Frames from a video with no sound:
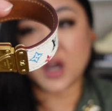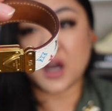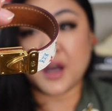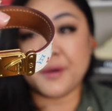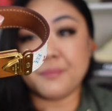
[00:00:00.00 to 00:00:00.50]

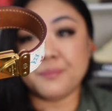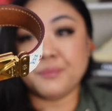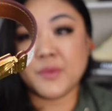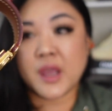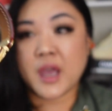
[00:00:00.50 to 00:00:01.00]
I
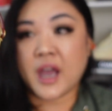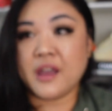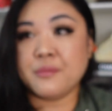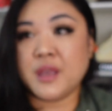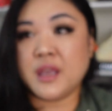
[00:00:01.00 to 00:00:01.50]

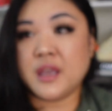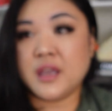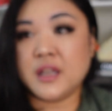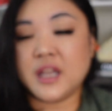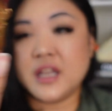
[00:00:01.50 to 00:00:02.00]

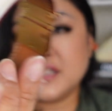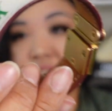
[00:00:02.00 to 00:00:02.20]
mean, it is